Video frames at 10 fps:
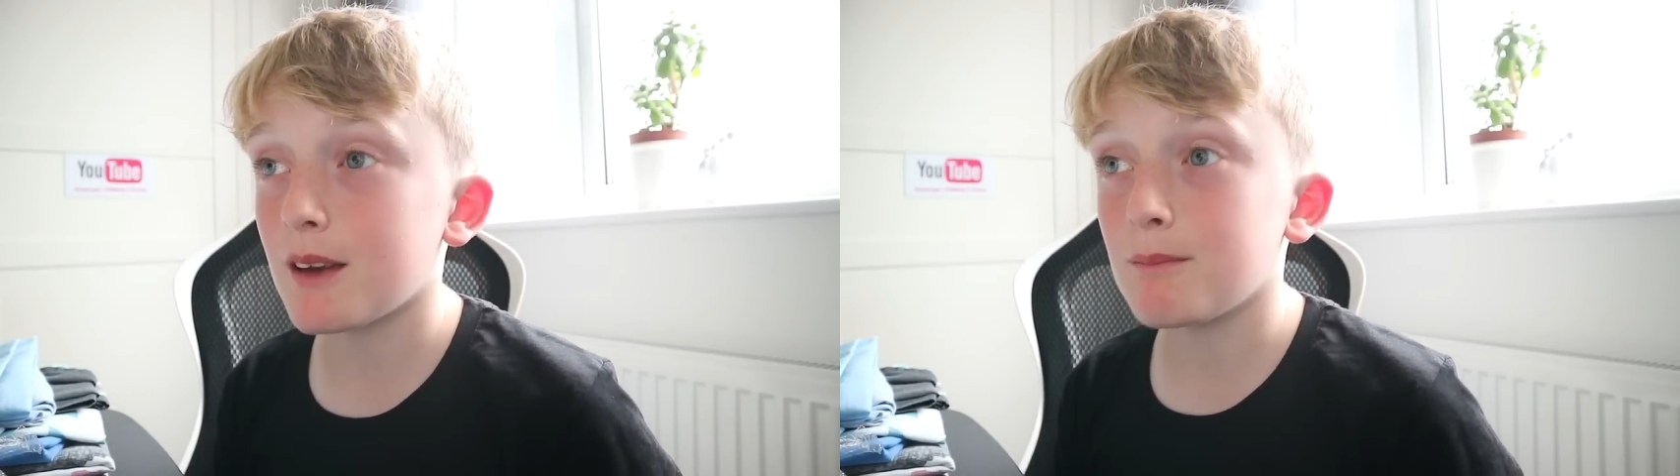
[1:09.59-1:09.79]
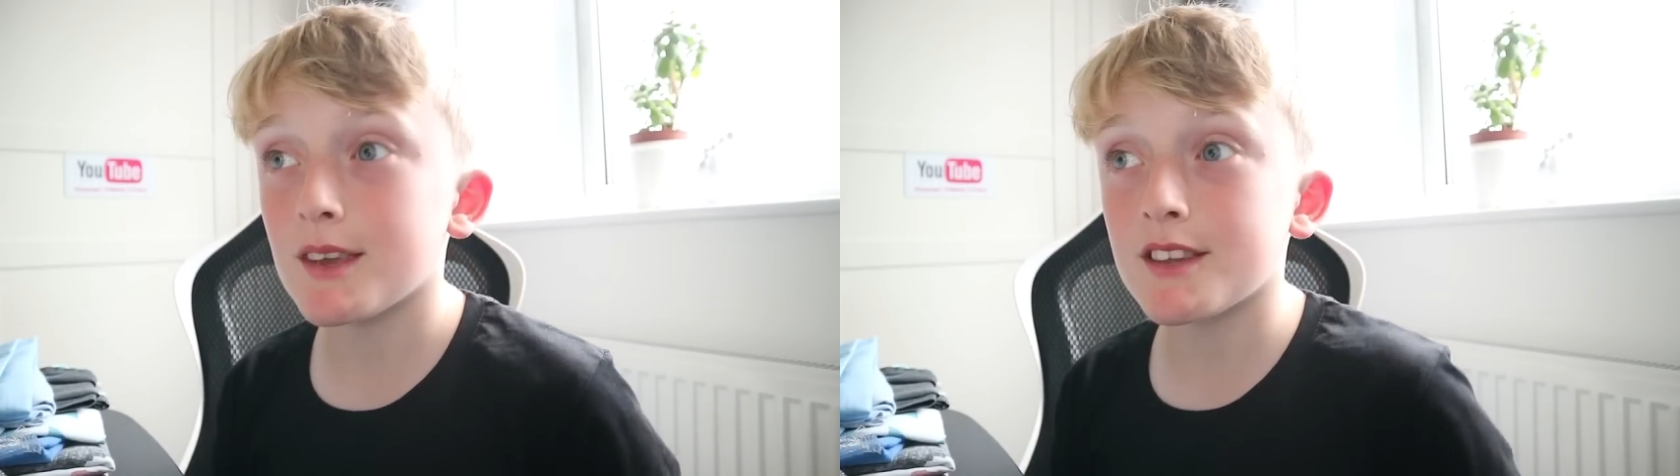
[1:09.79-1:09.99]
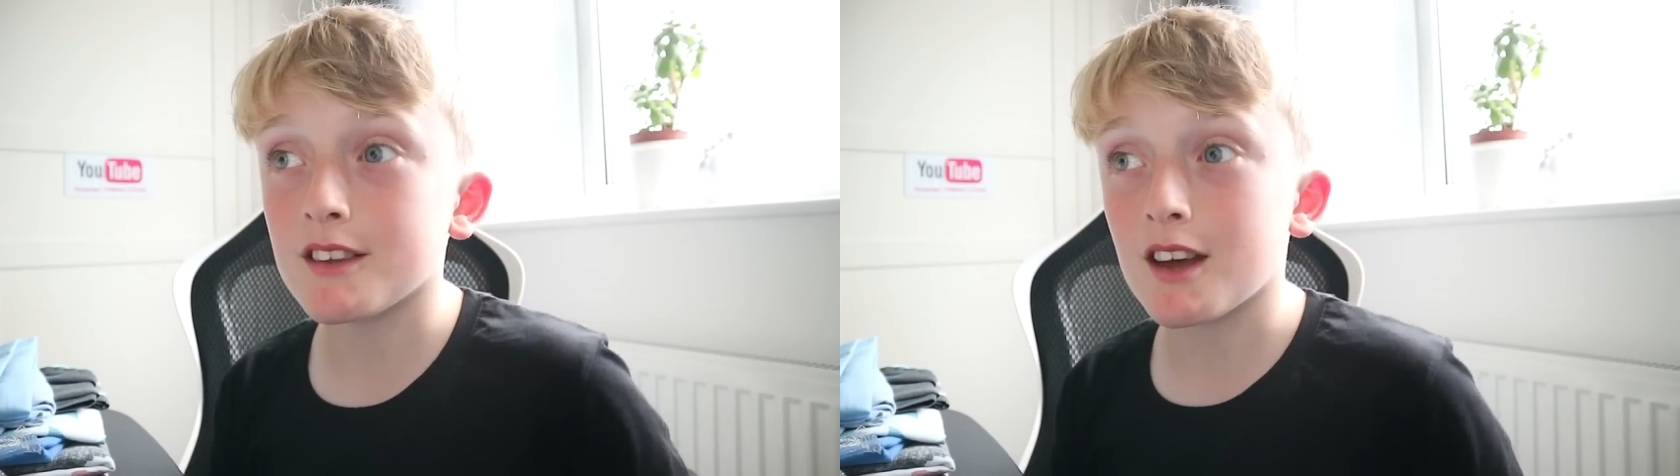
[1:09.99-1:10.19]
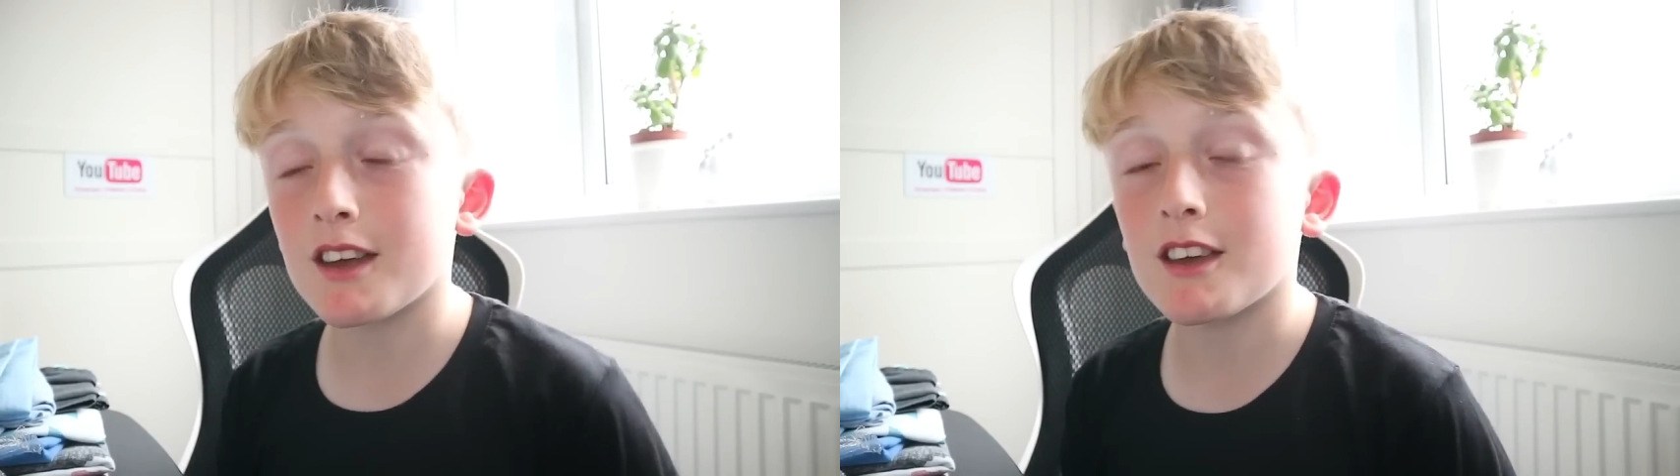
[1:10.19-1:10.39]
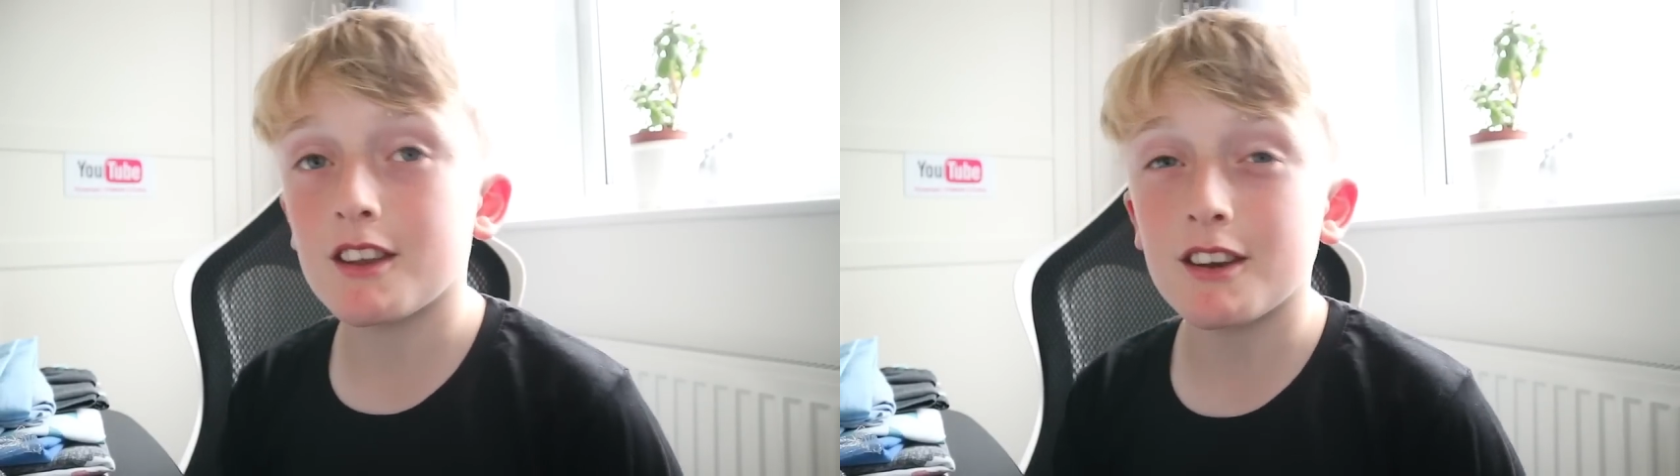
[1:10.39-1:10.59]

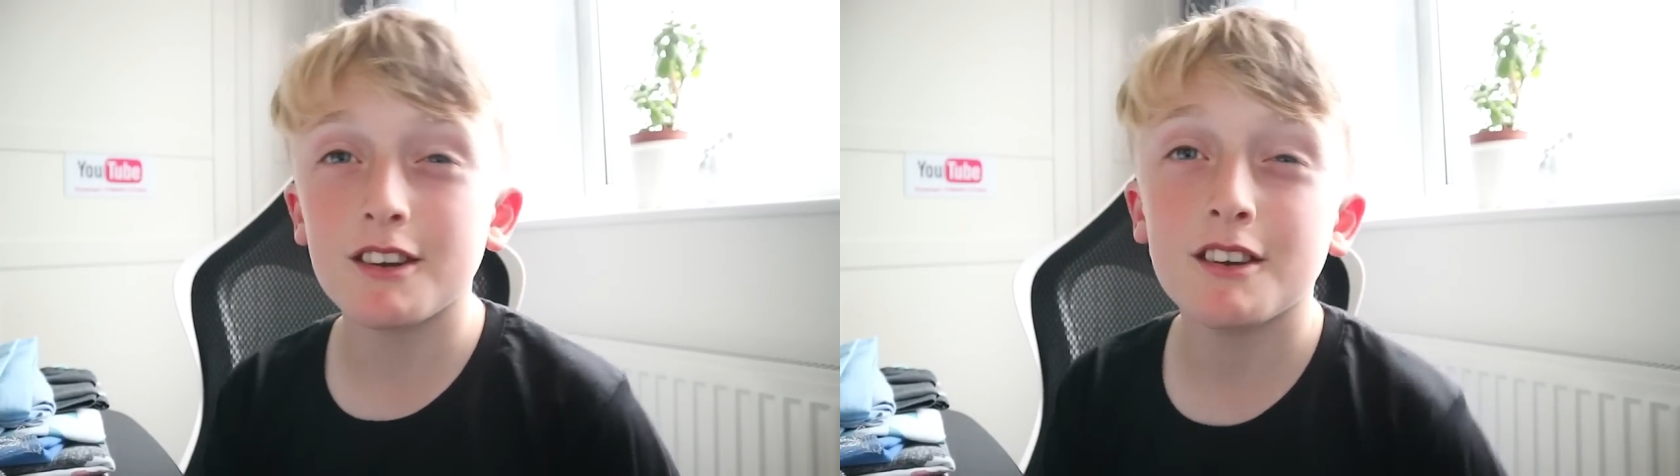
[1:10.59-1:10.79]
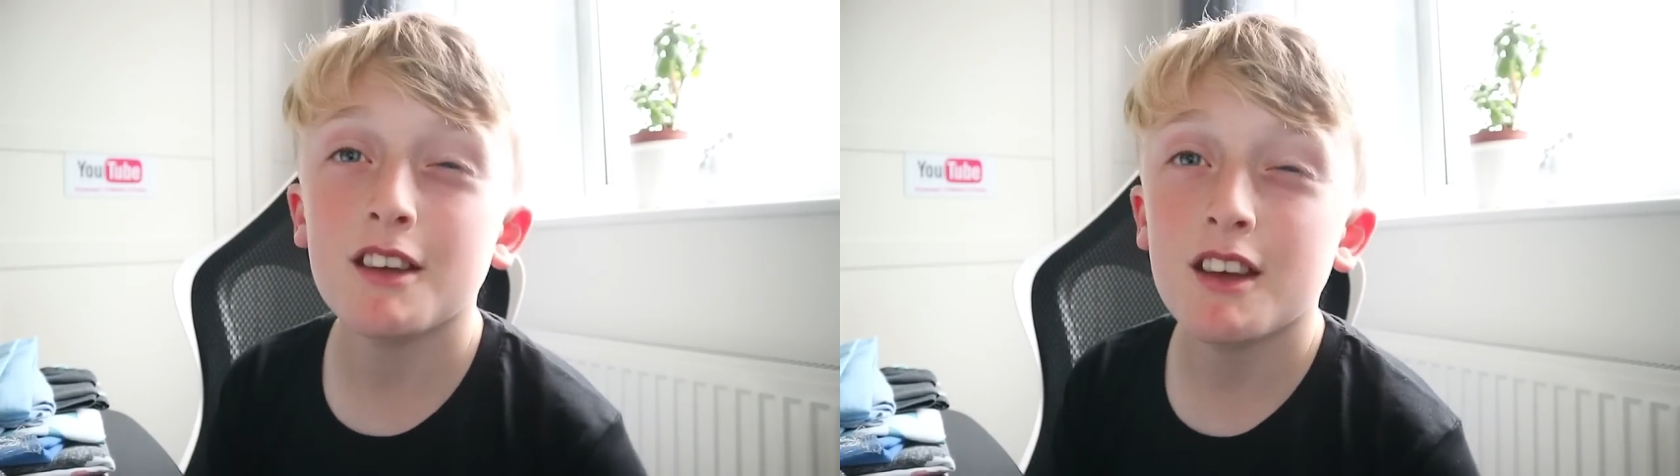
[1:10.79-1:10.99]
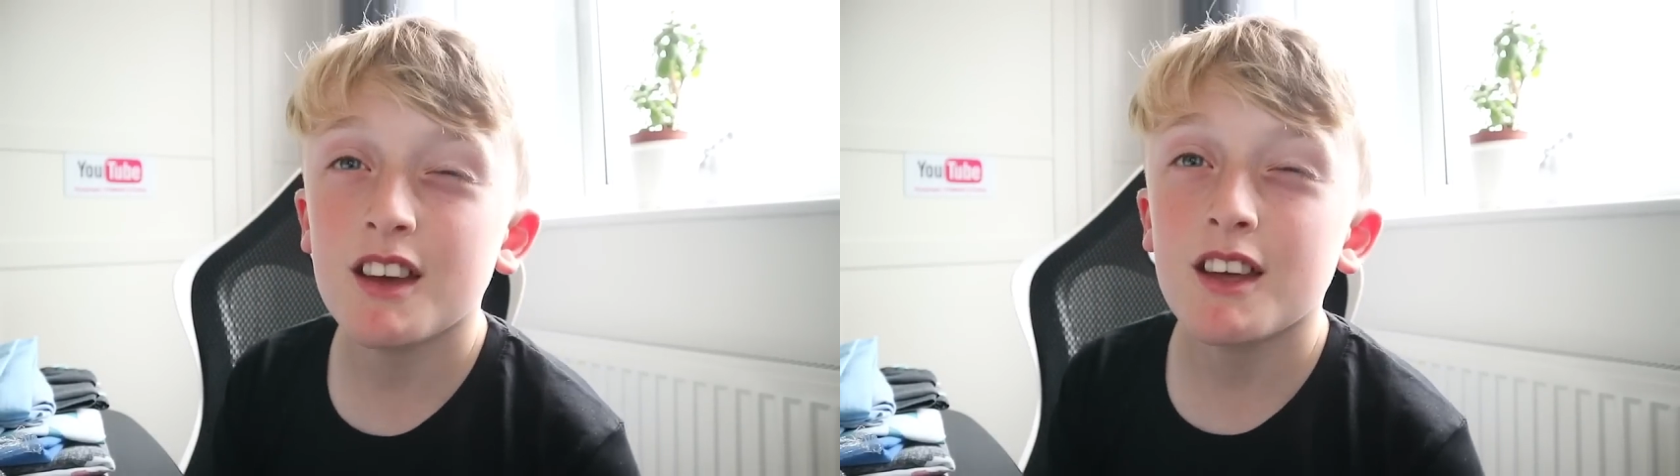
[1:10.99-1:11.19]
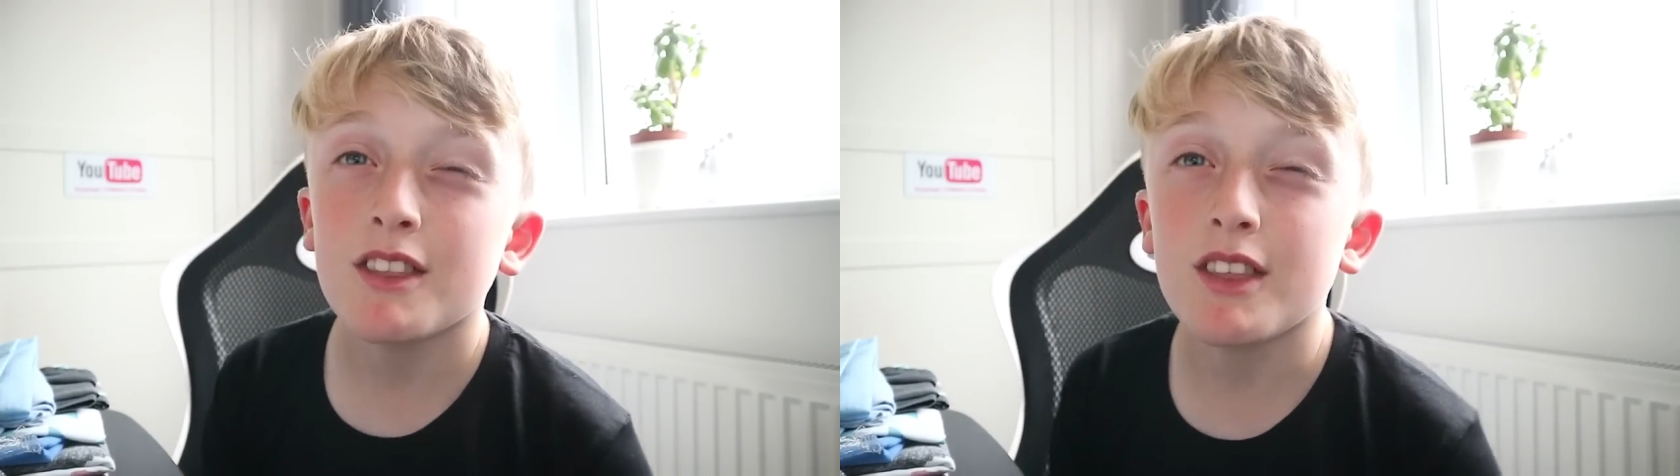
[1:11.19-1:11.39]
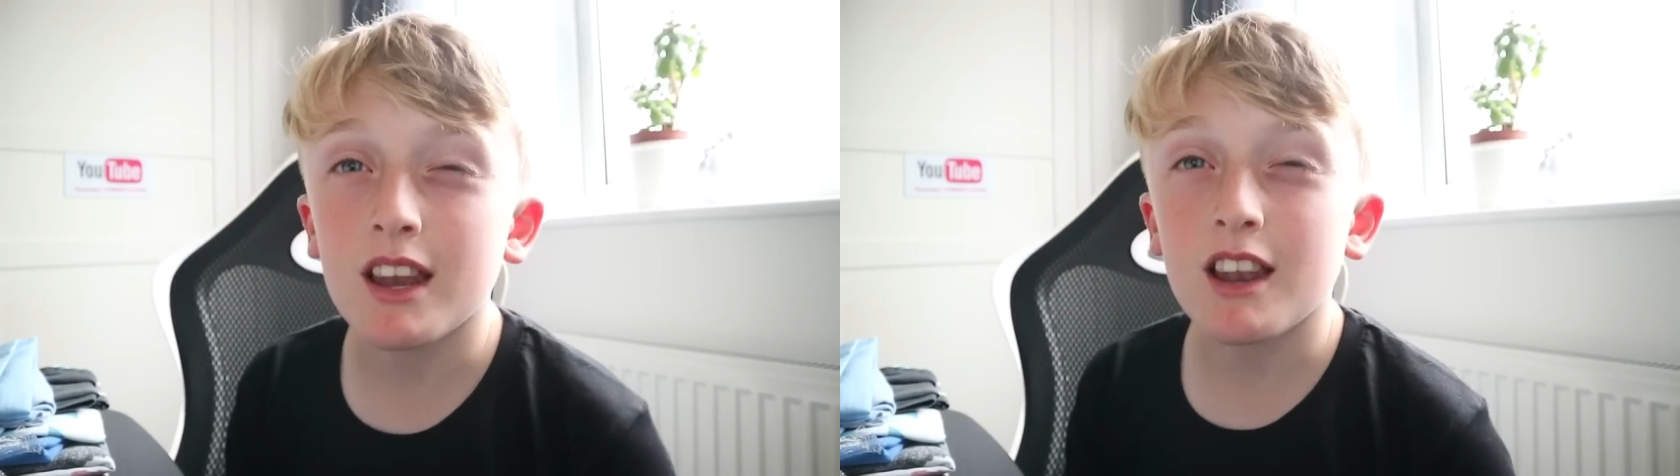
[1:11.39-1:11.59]
midnight, and
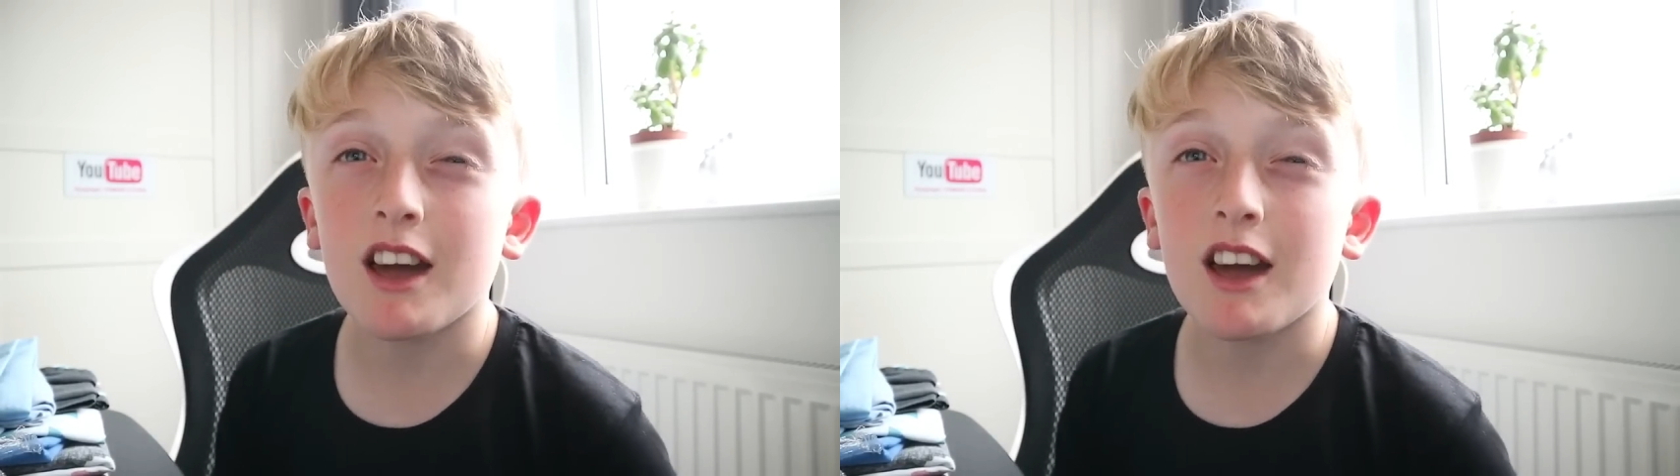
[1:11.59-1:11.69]
then